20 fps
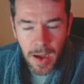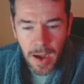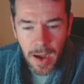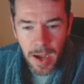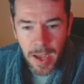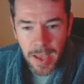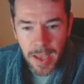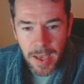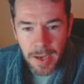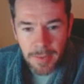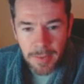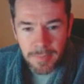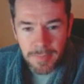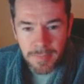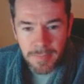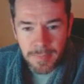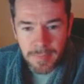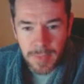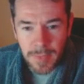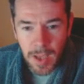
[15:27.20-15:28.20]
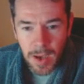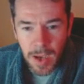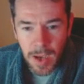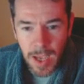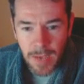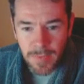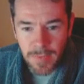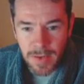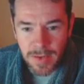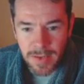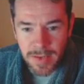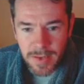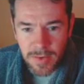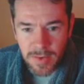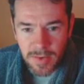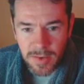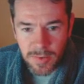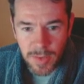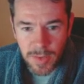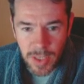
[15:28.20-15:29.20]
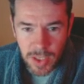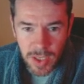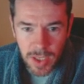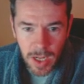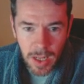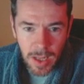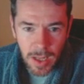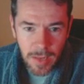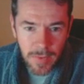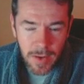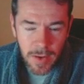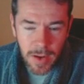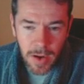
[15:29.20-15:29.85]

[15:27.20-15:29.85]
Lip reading: I have a Nintendo Switch and I love it.